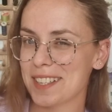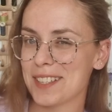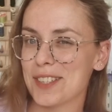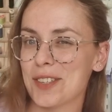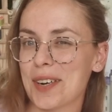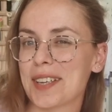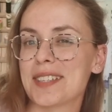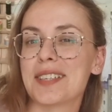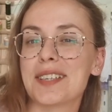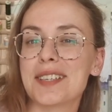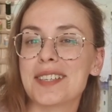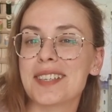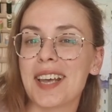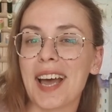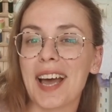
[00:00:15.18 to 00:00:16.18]

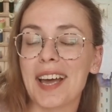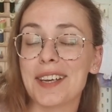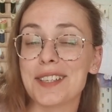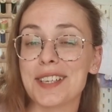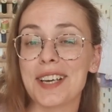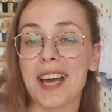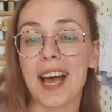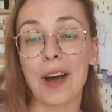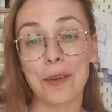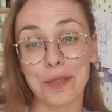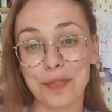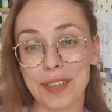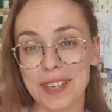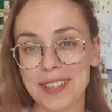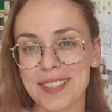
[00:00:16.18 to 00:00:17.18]
dresses and
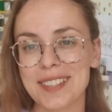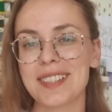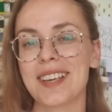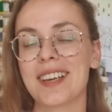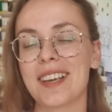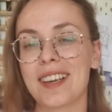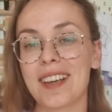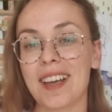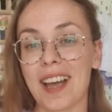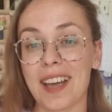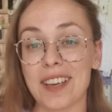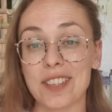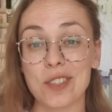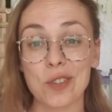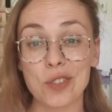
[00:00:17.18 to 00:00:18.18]
outfits.
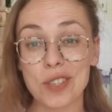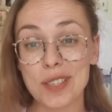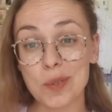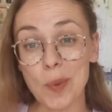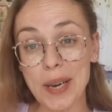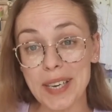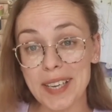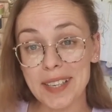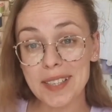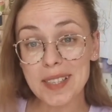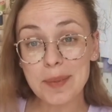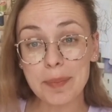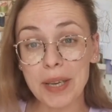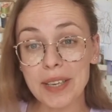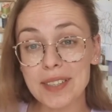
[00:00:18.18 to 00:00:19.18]
And not just weddings,
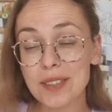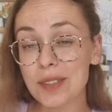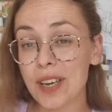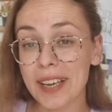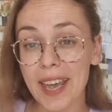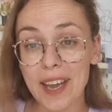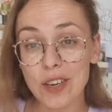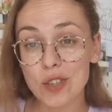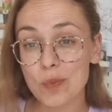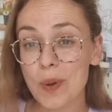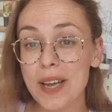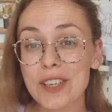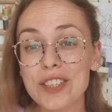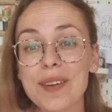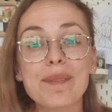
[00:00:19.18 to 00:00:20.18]
but occasion
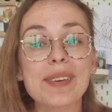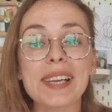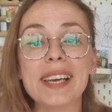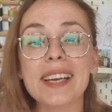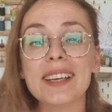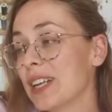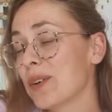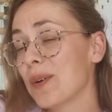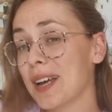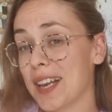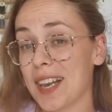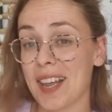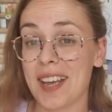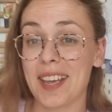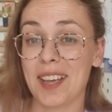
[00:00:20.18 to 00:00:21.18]
wear generally. Quite
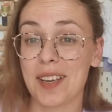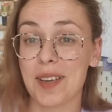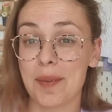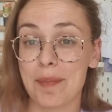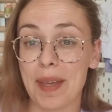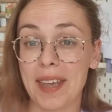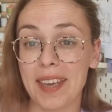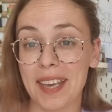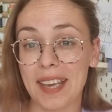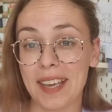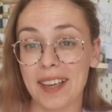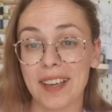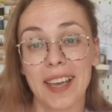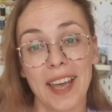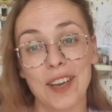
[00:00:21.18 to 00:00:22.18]
like making
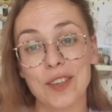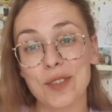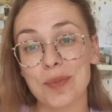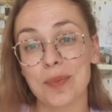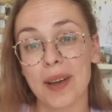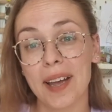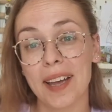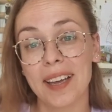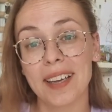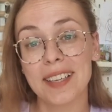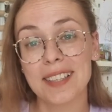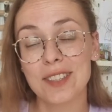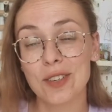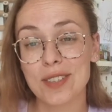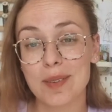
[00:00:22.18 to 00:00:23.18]
occasion wear.
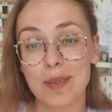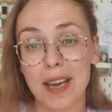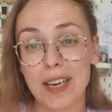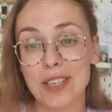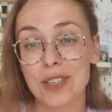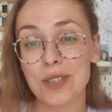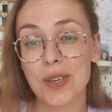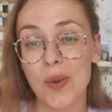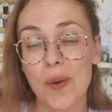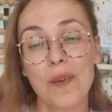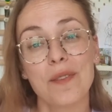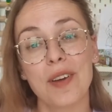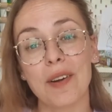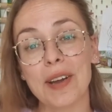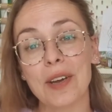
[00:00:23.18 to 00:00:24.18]
It's not something I do
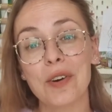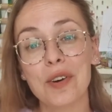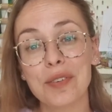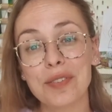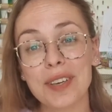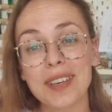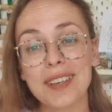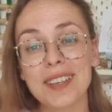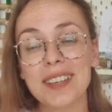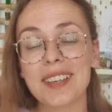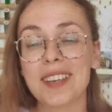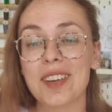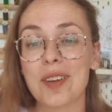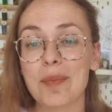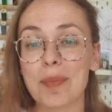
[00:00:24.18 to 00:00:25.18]
very often,
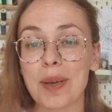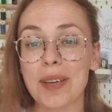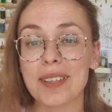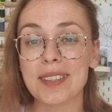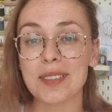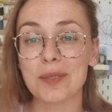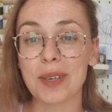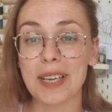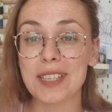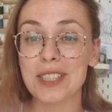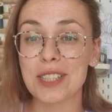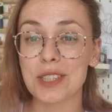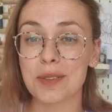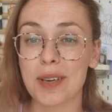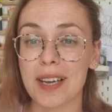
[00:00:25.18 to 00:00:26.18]
but when I
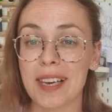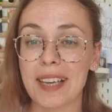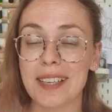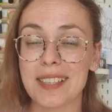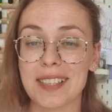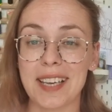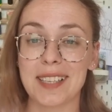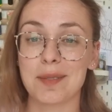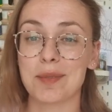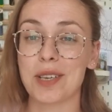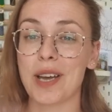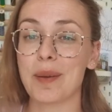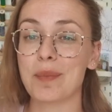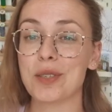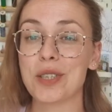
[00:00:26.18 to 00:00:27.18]
do, I like to take some
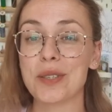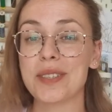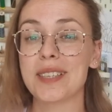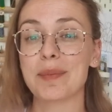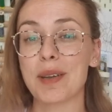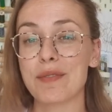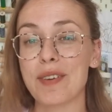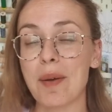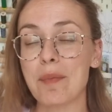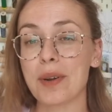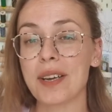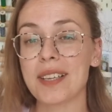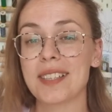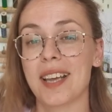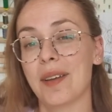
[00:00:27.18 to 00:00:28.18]
time choosing my
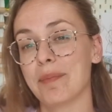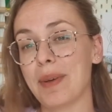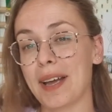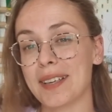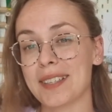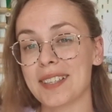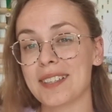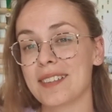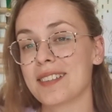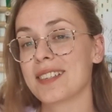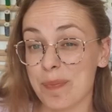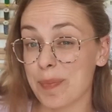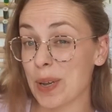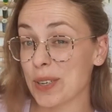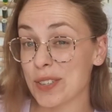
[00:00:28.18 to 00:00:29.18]
fabrics and patterns.
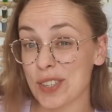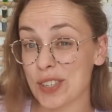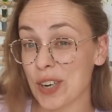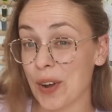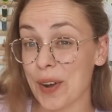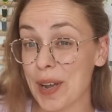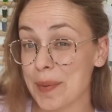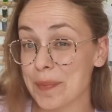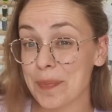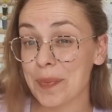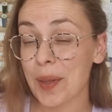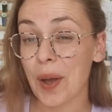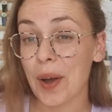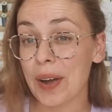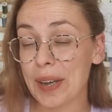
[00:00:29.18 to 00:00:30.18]
Most of the time,
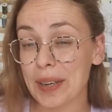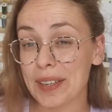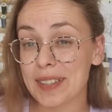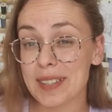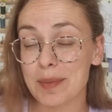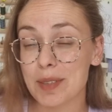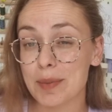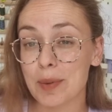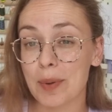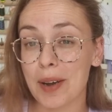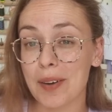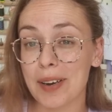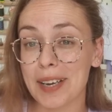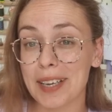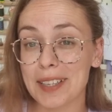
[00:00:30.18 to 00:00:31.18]
I seem to be
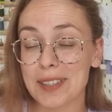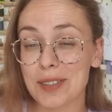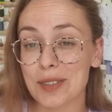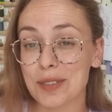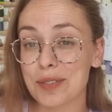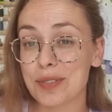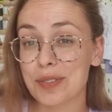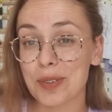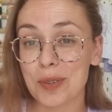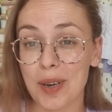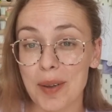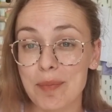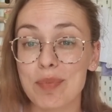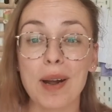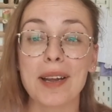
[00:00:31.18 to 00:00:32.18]
wearing sort of
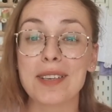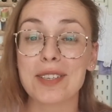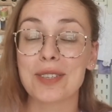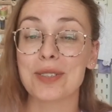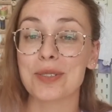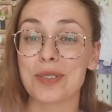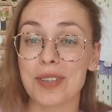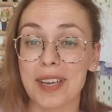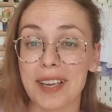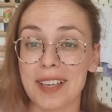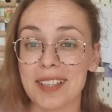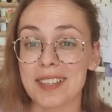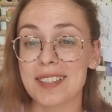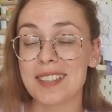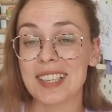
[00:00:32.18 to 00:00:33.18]
quite practical
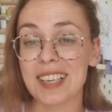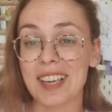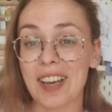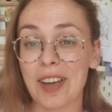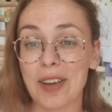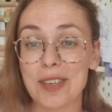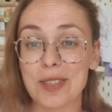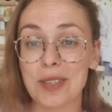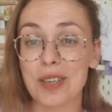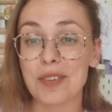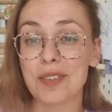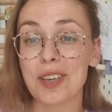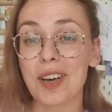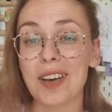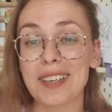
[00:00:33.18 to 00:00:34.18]
things. I do a lot
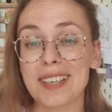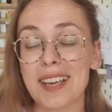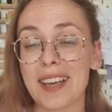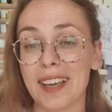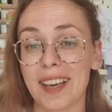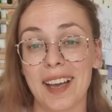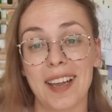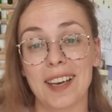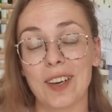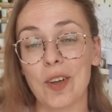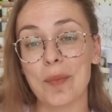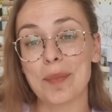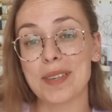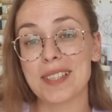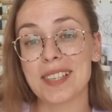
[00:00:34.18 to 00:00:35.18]
of gardening and
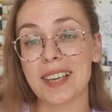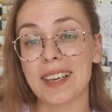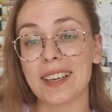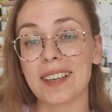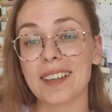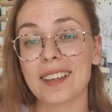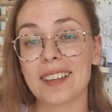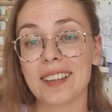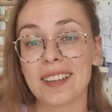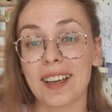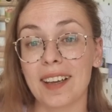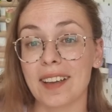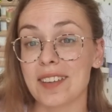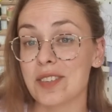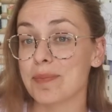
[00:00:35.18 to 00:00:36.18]
allotmenting
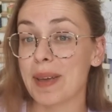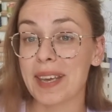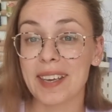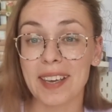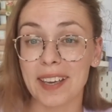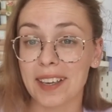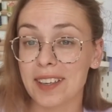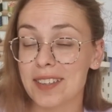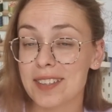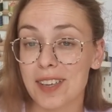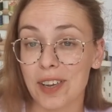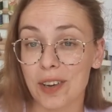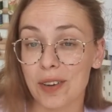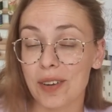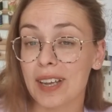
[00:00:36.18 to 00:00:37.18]
and making,
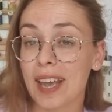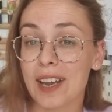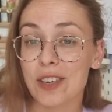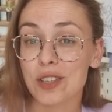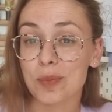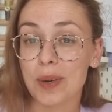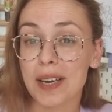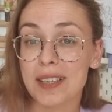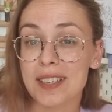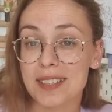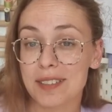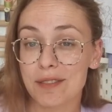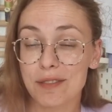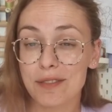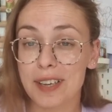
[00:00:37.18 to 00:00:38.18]
so occasion wear
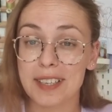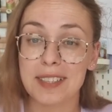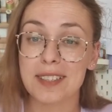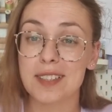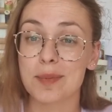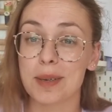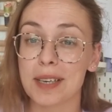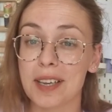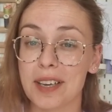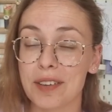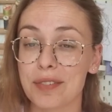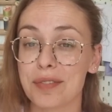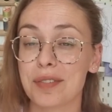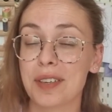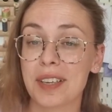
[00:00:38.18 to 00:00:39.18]
doesn't fit into my life